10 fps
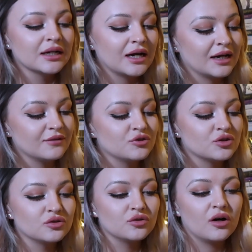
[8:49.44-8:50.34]
kind of
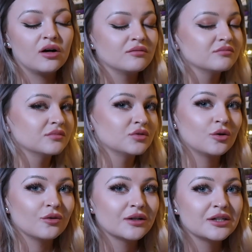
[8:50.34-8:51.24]
just not
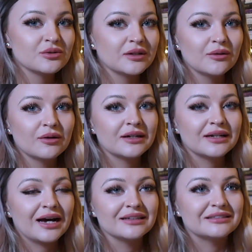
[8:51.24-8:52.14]
talking to
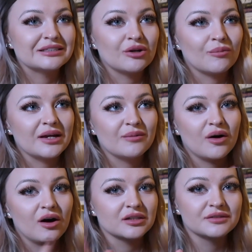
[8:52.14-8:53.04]
anyone and not being
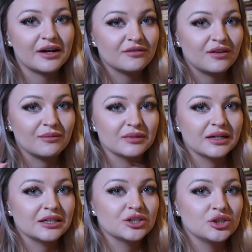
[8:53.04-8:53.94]
part of her
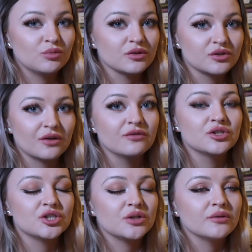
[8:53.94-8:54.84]
family. Like she wants nothing
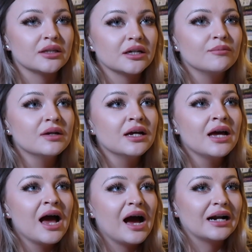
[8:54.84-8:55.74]
to do with them.
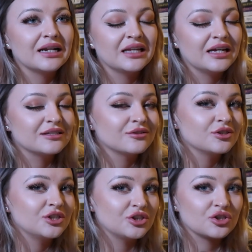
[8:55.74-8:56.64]
I think it is
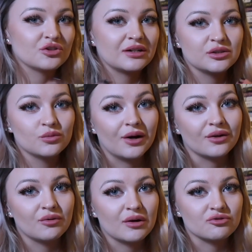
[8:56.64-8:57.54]
because she's just trying to
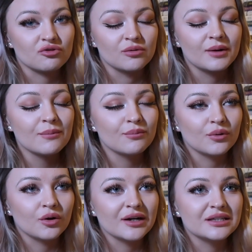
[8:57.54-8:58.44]
work through her trauma,
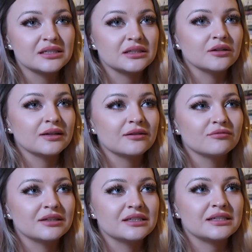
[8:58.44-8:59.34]
but it's still like
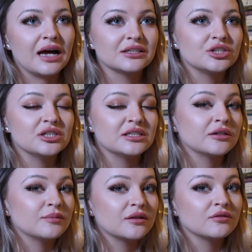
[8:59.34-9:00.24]
really sad and she's
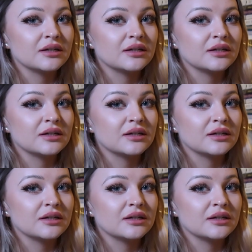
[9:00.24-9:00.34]
still being